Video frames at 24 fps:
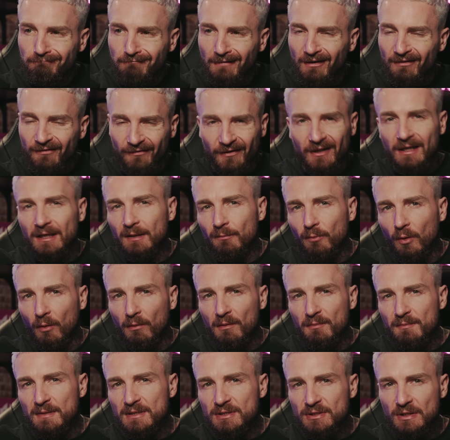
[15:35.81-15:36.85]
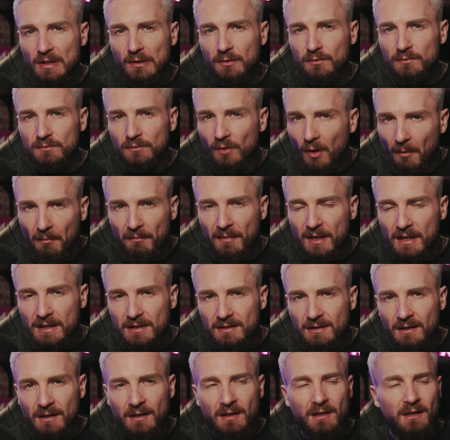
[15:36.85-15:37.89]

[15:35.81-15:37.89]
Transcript: I think the problem is you, not me.